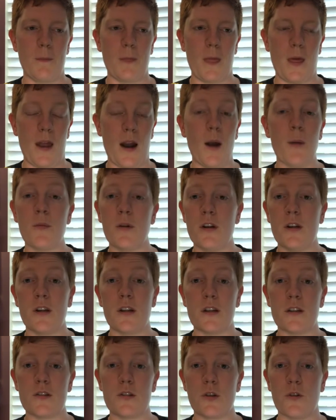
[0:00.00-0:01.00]
And I'm reading
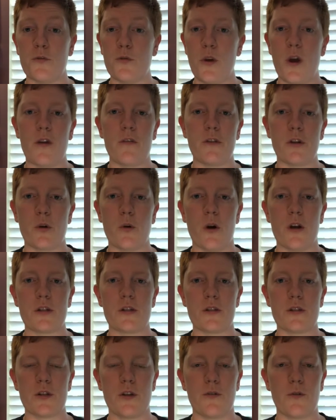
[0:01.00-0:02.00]
it. So if you have any
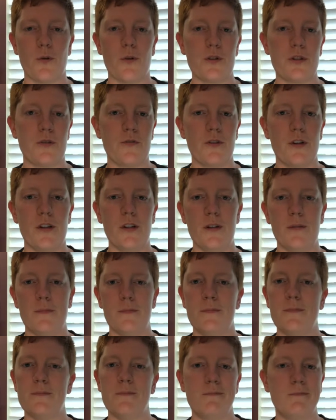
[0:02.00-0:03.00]
questions over what you read,
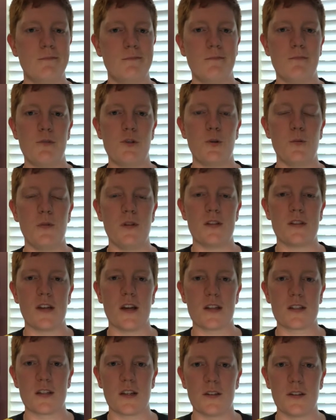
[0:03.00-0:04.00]
shoot me a
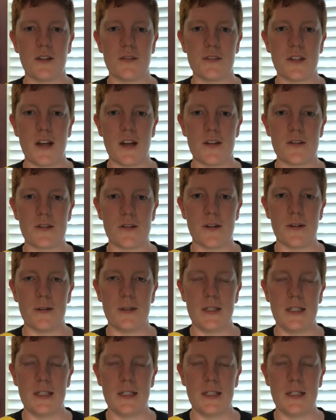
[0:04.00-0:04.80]
text. I'd love to answer it.